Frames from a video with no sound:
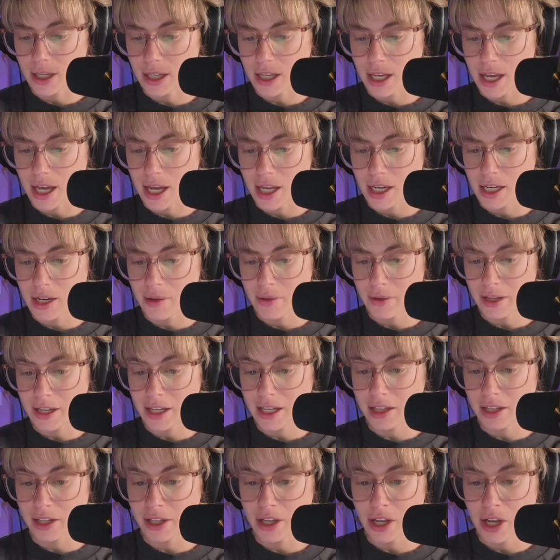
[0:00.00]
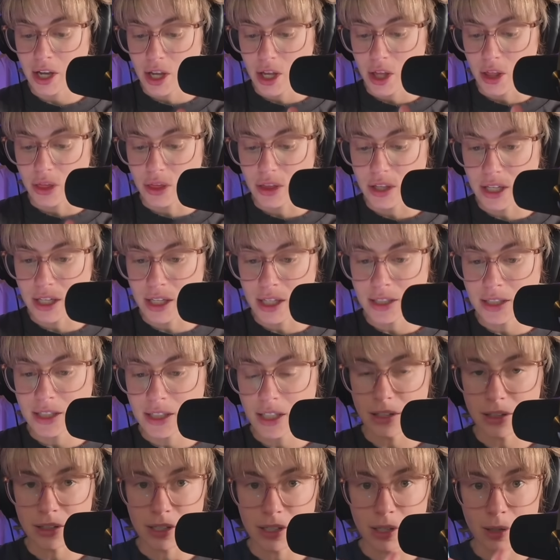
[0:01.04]
again. Now, I can click these
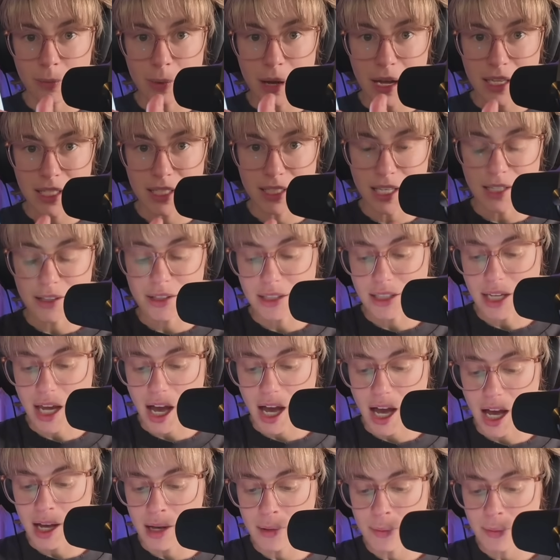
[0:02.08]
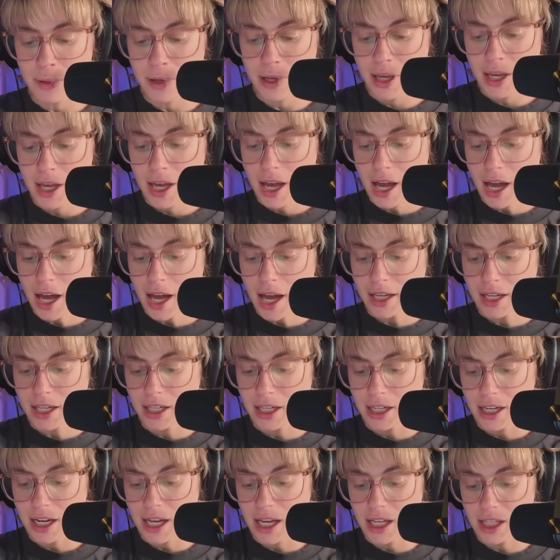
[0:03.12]
little buttons at the top. I could
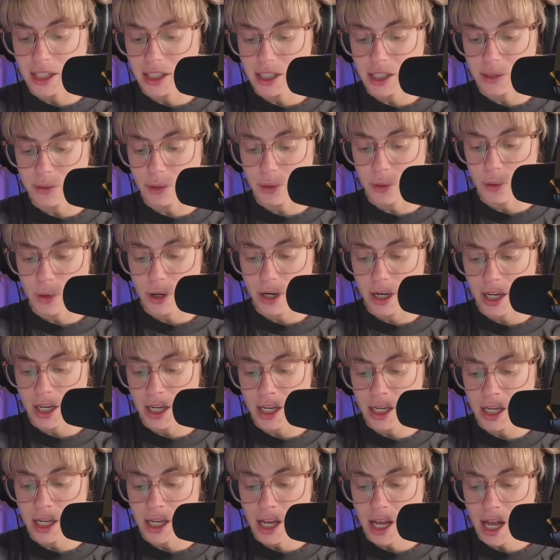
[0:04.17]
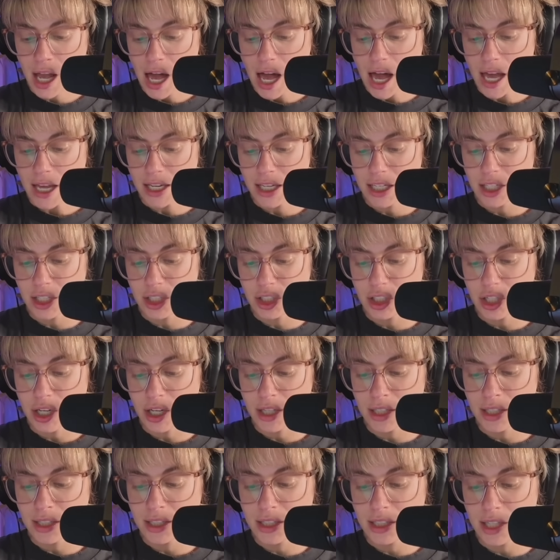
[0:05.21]
enhance the recording. I could
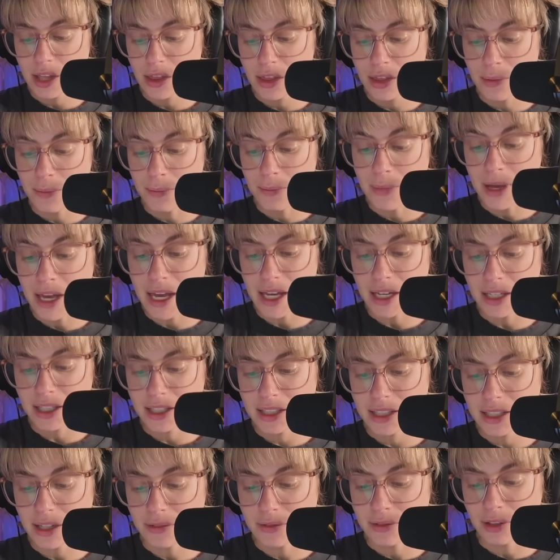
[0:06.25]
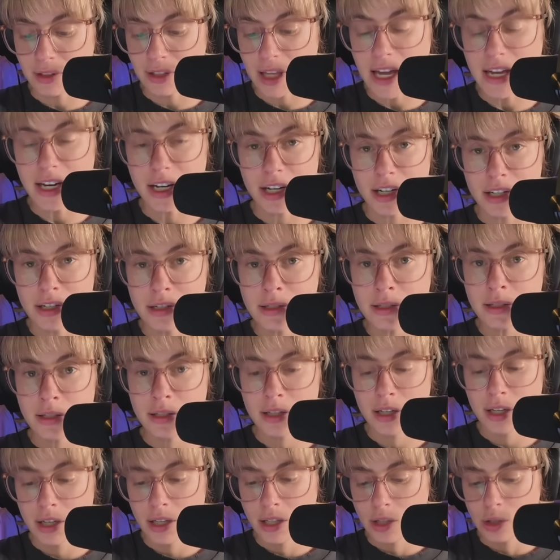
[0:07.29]
adjust the mix of the layers.
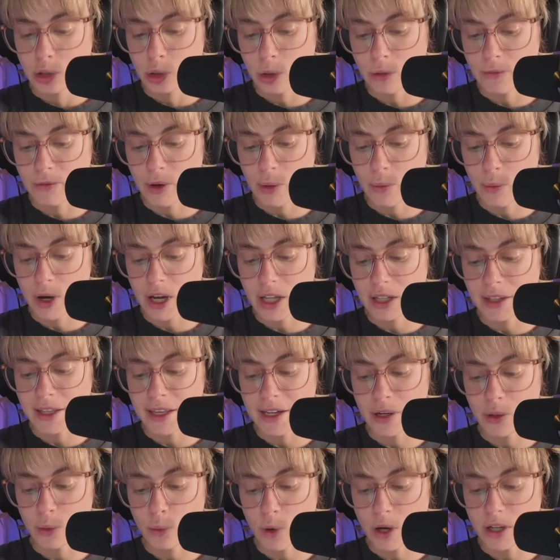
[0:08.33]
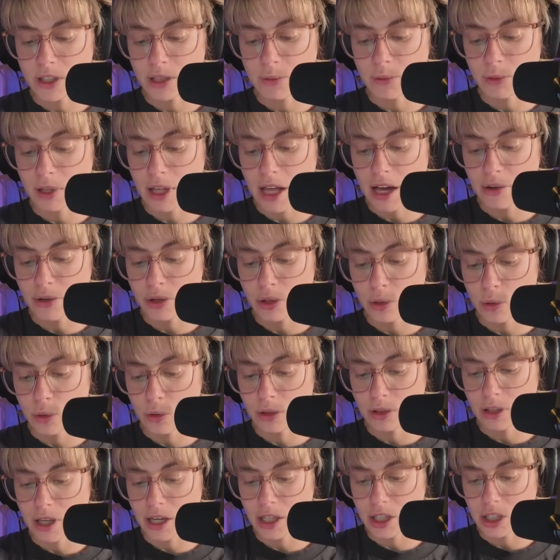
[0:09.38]
So, if I want layer one to be louder
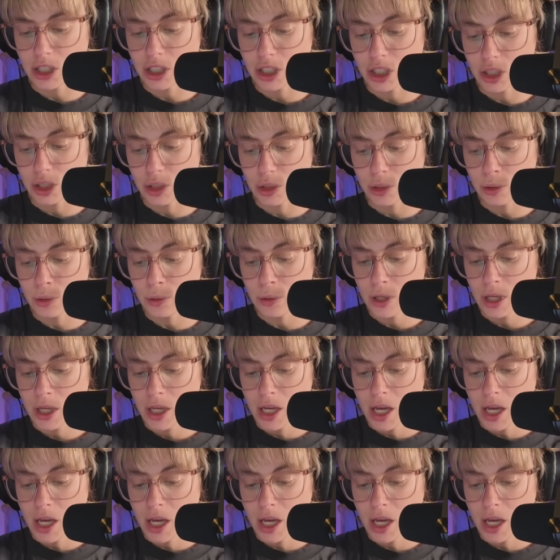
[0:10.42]
or layer two,